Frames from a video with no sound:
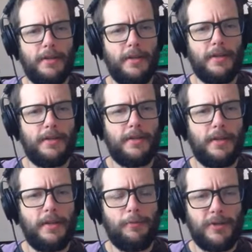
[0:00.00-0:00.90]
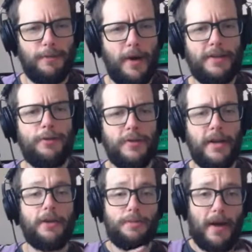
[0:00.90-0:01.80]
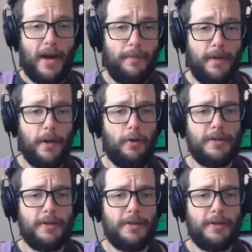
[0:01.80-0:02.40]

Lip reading: is he responds to a challenge by Meno,